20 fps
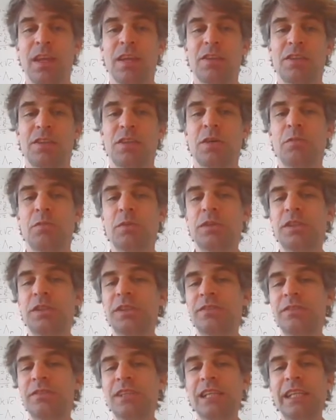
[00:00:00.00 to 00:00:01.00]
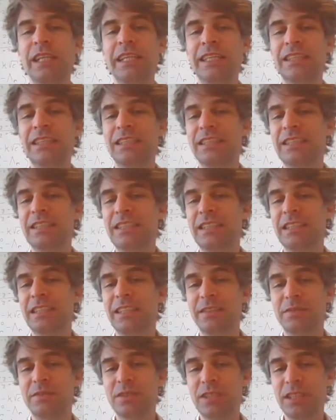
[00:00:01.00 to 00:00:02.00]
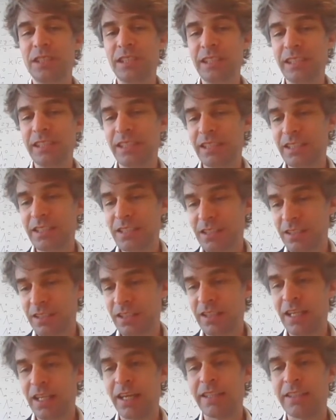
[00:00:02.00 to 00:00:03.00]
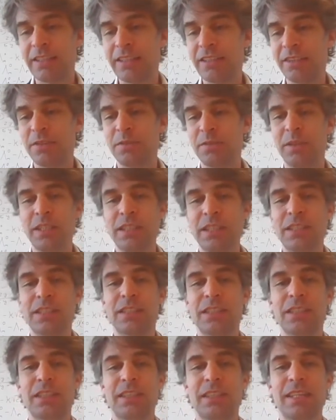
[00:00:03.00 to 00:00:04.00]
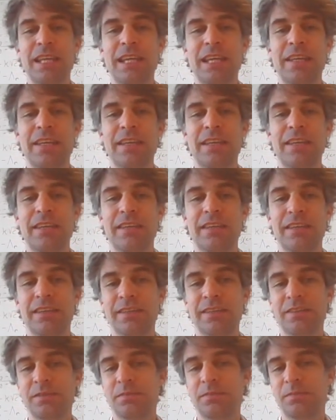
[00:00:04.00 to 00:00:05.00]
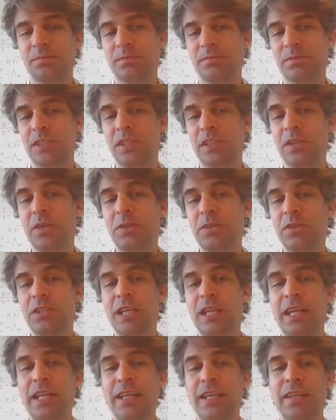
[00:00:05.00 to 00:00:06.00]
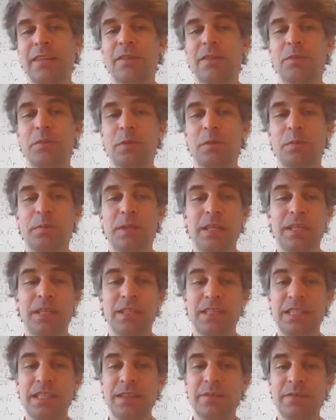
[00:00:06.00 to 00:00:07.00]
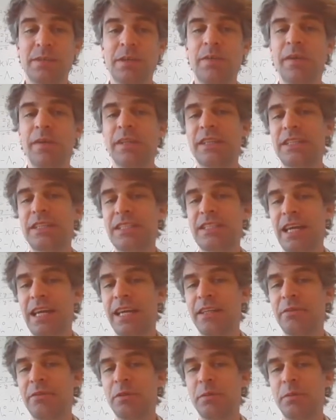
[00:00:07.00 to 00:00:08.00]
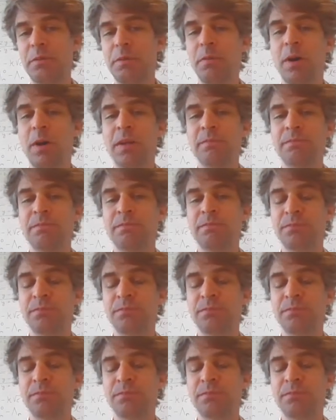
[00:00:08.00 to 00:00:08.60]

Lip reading: So what you can really easily see, if t is 90 degrees, then the cosine will be 0 and the sine will be 1.